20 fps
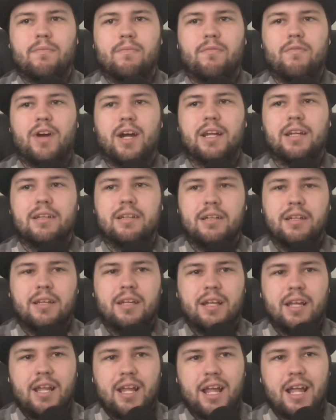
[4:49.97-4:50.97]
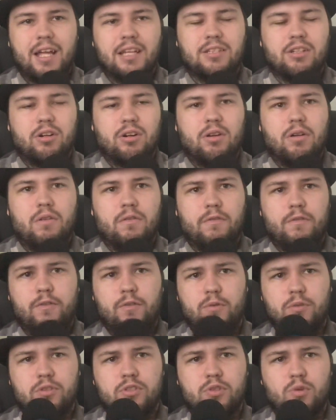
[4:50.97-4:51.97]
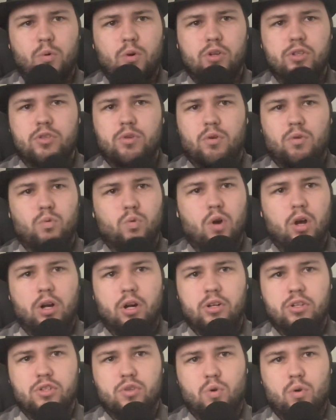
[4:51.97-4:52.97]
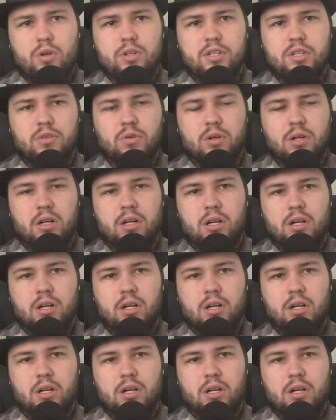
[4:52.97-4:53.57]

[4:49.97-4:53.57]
find their own food source or water source in order